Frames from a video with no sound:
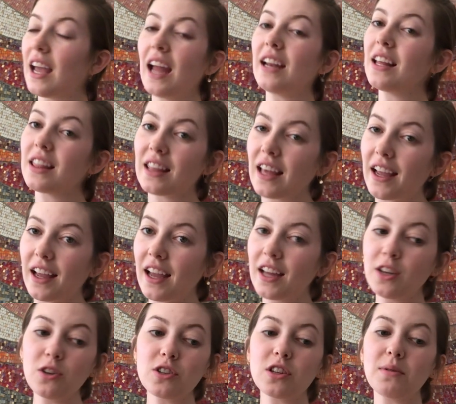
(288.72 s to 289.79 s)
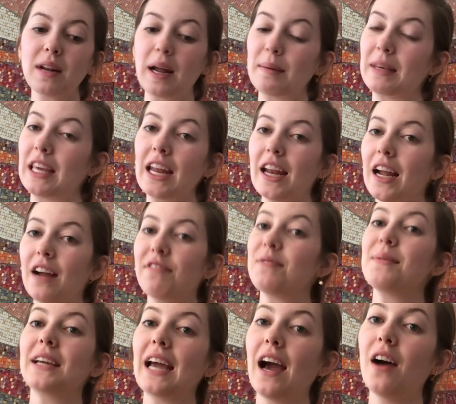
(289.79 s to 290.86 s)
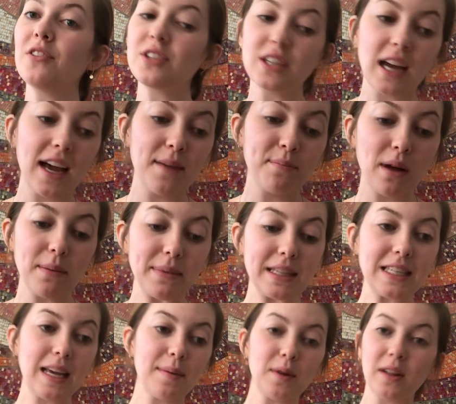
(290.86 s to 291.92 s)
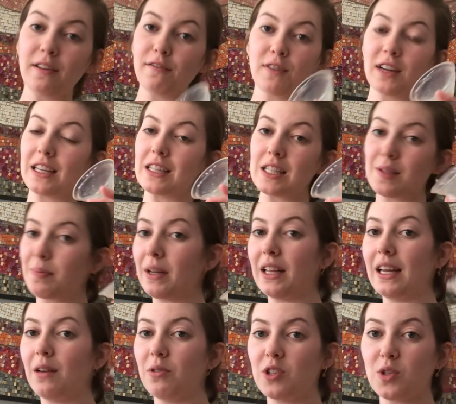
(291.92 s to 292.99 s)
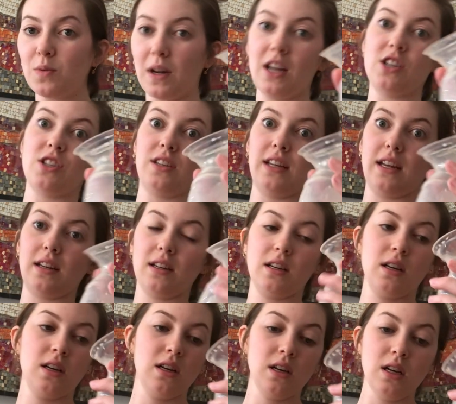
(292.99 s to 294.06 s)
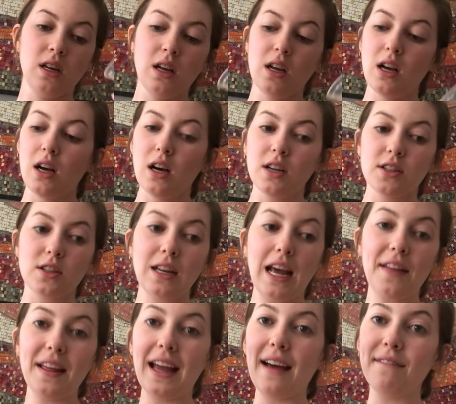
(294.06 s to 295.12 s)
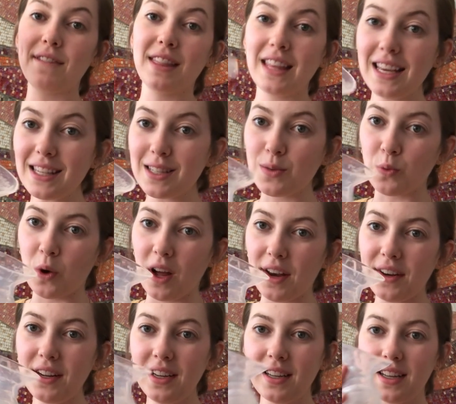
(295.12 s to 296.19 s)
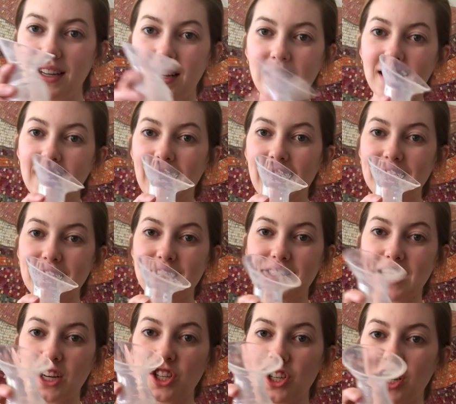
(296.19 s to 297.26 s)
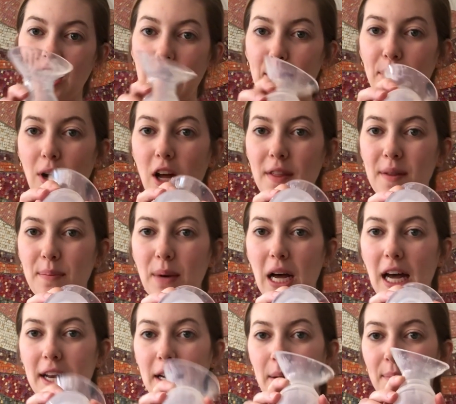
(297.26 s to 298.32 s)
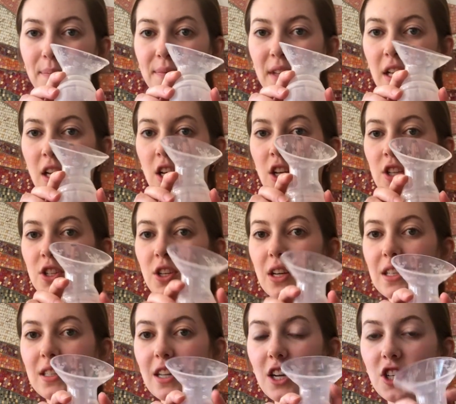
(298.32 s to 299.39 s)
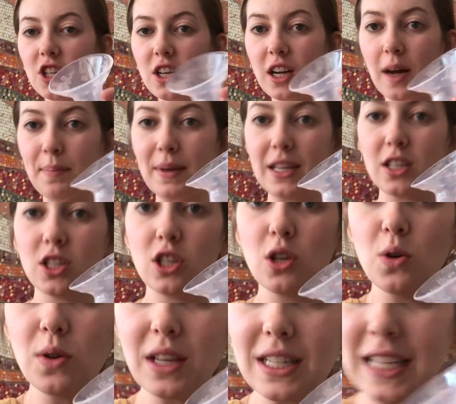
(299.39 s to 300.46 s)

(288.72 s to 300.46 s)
anything. And usually when I'm getting up from the couch, I bump the table and frickin' spill it, which is what I just did. So now they have this one that has a suction cup on the bottom. So you can suction cup it to the